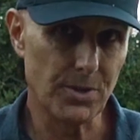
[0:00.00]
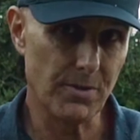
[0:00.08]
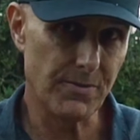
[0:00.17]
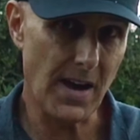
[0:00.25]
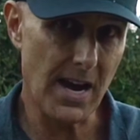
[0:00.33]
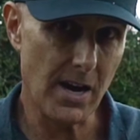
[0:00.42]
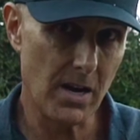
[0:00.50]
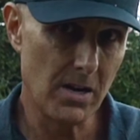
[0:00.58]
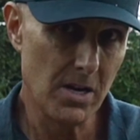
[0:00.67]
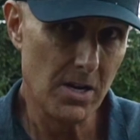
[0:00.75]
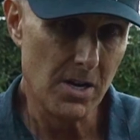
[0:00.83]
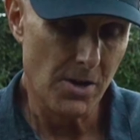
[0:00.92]
to the fire
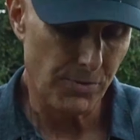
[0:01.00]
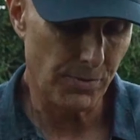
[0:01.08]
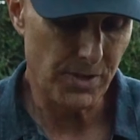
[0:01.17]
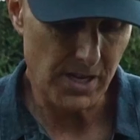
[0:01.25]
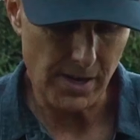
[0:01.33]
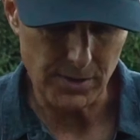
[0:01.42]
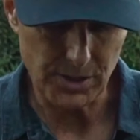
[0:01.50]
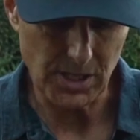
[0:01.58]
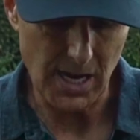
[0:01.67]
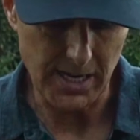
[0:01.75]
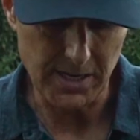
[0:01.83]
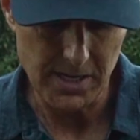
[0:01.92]
through the other
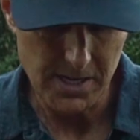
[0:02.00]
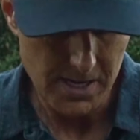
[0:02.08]
side.